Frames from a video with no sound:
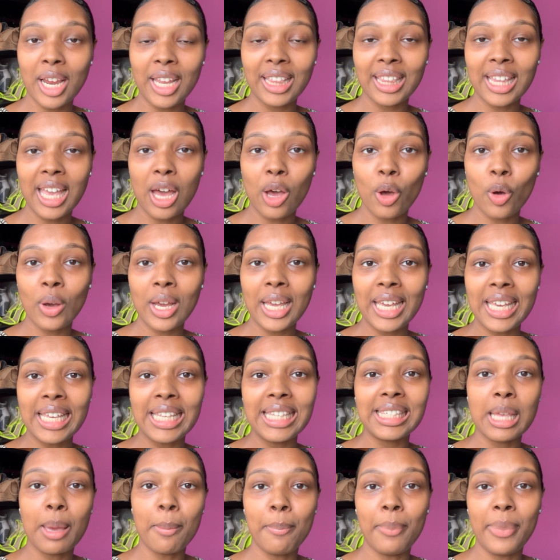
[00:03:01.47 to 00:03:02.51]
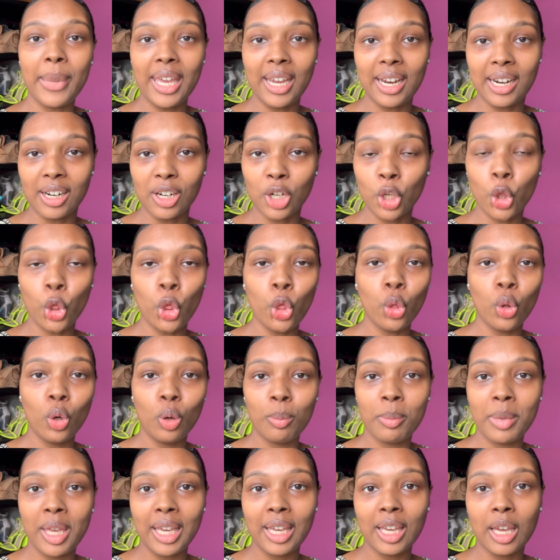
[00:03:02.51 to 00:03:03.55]
right now is bare,
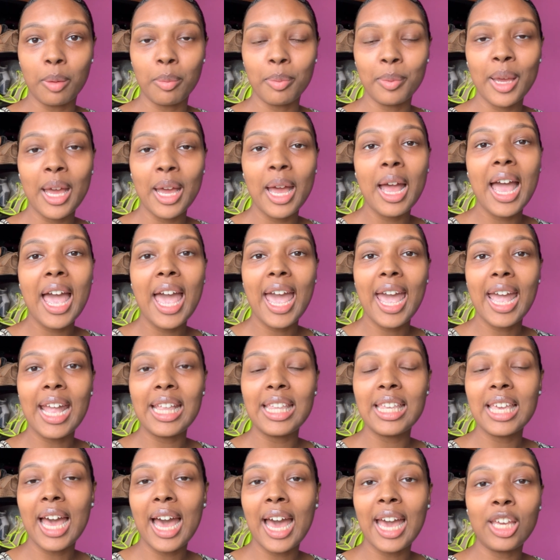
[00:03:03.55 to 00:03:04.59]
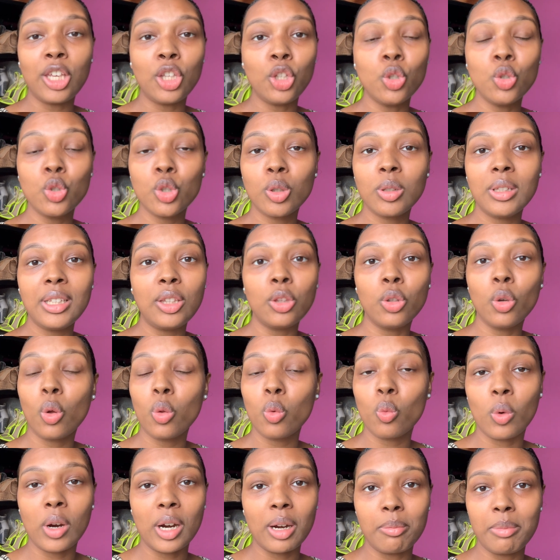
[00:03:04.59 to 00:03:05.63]
no makeup. And I usually
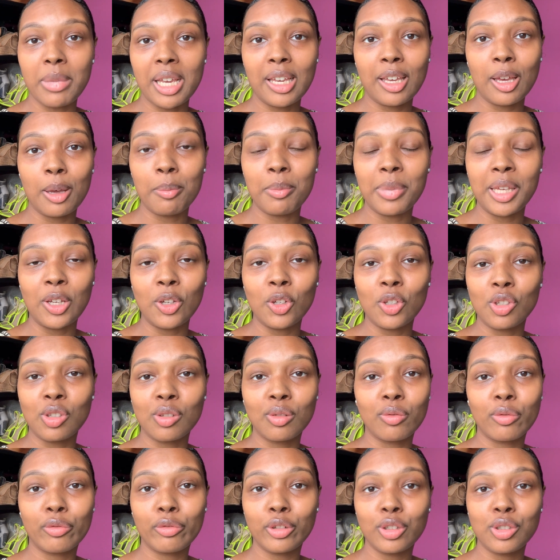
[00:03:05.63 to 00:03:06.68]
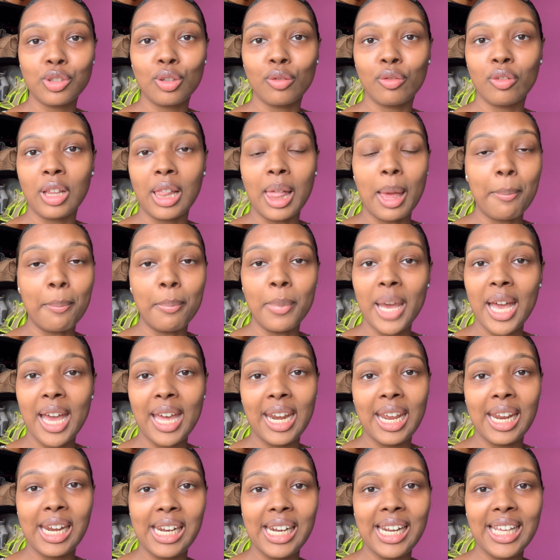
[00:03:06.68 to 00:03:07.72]
don't wear makeup because first of all, I'm
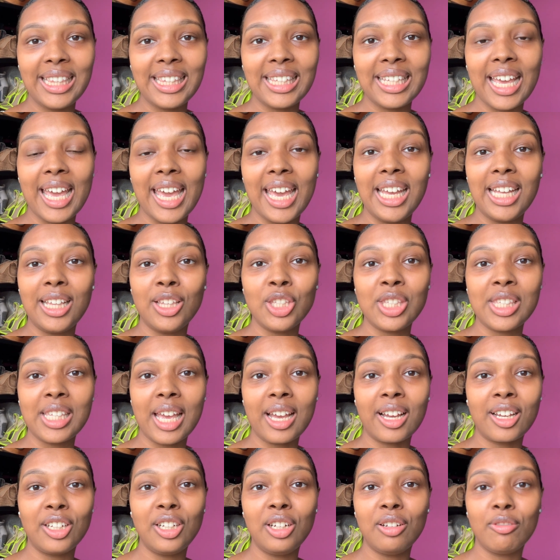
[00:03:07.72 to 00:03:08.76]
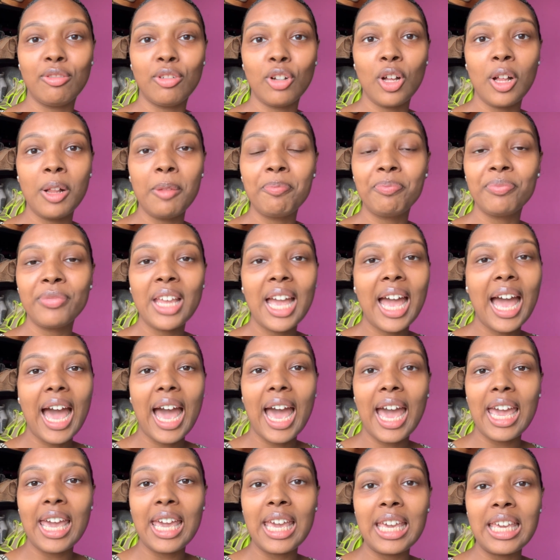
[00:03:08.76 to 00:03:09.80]
bad at it. And second of all,
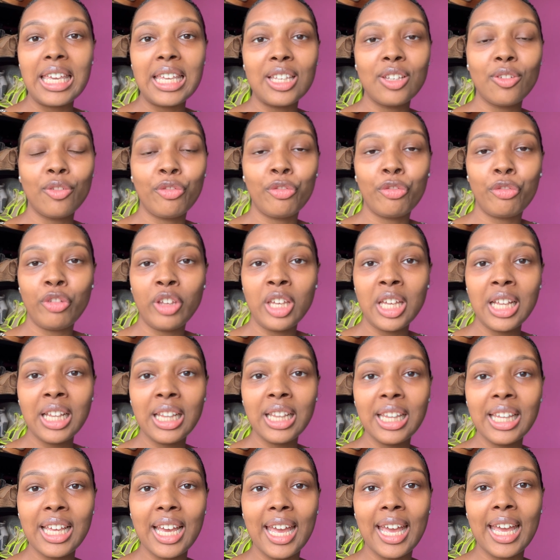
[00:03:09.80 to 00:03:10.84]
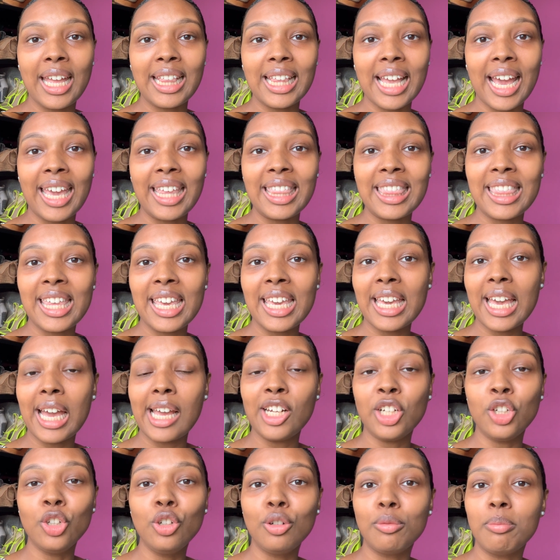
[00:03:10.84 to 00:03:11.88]
I feel and I think
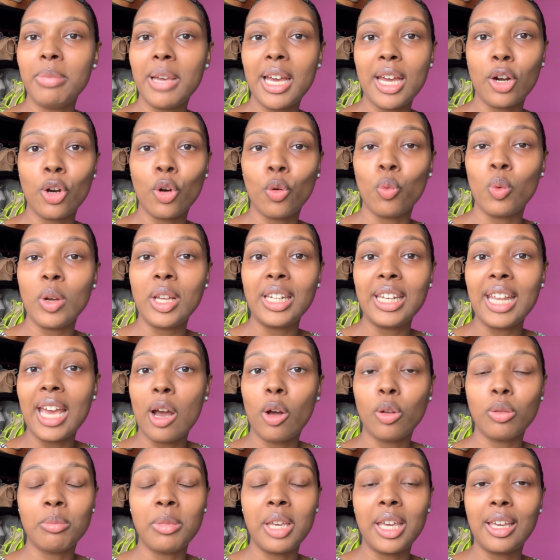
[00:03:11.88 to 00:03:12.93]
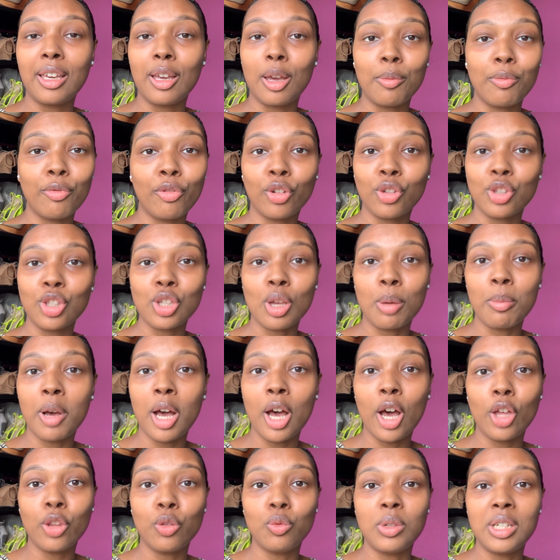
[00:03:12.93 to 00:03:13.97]
I look better without makeup for some
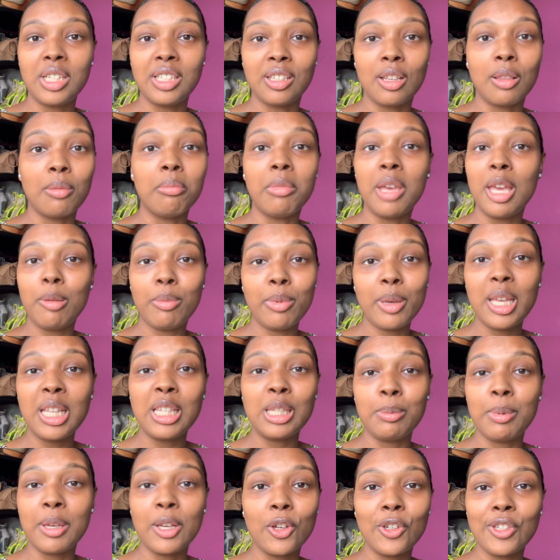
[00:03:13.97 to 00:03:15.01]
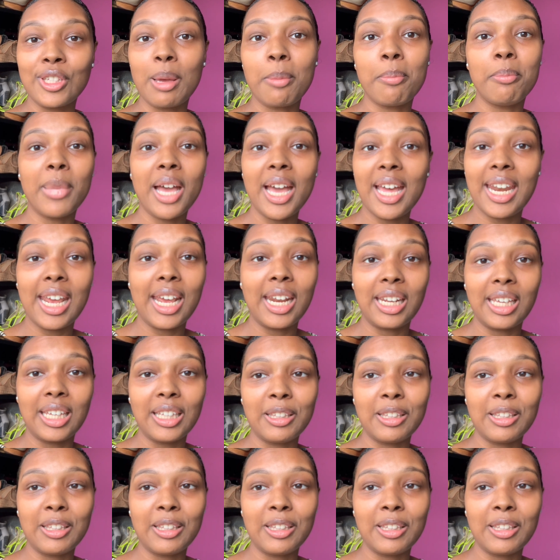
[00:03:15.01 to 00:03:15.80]
odd reason. Maybe it's because I'm bad at